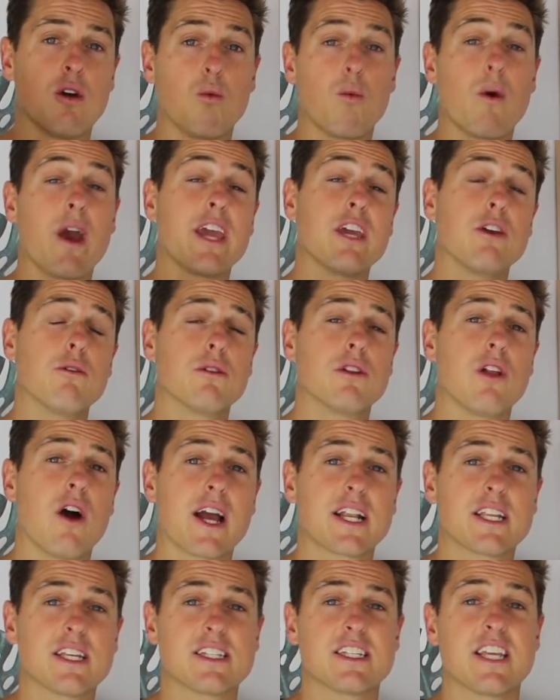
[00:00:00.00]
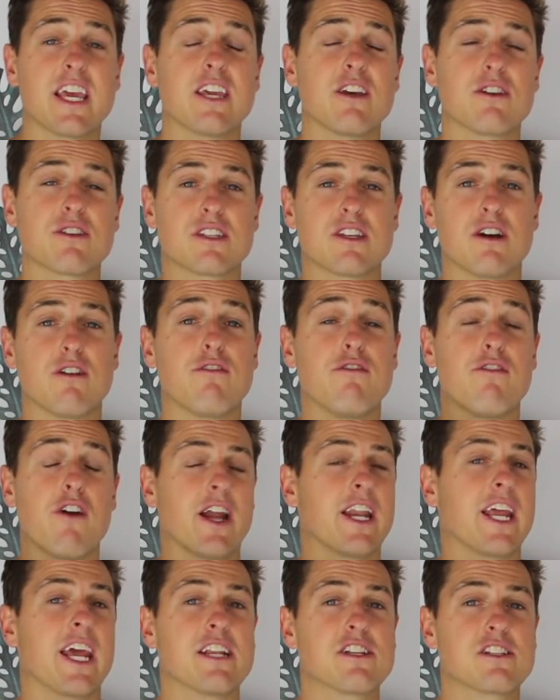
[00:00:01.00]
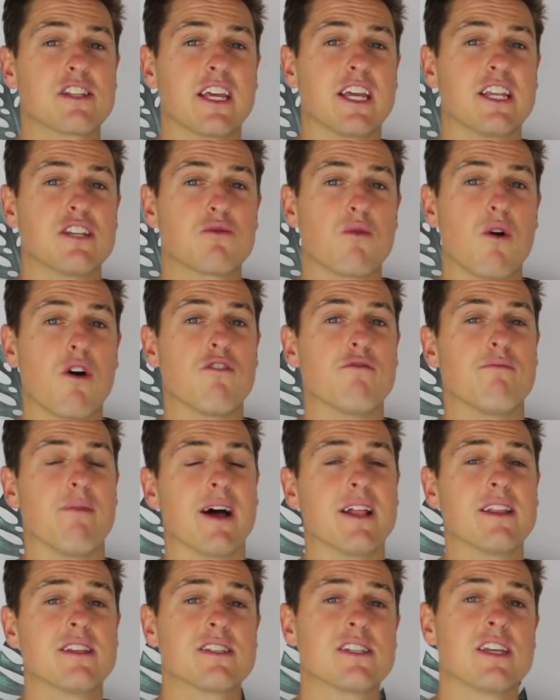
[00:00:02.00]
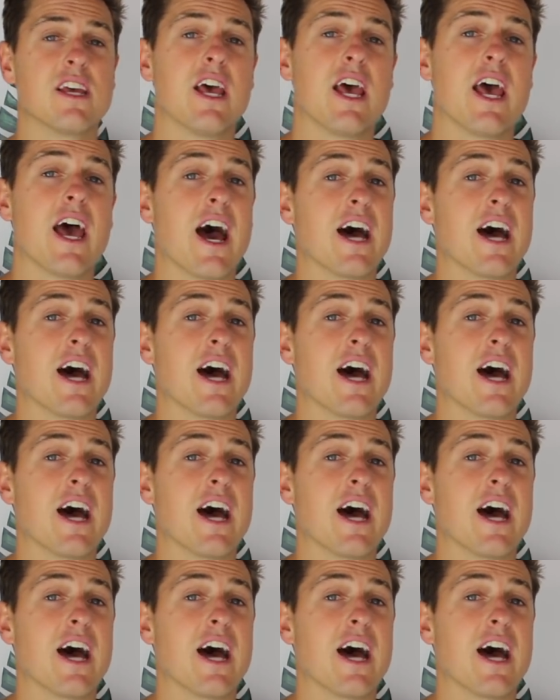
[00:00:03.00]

where you would like to see yourself financially in twelve months,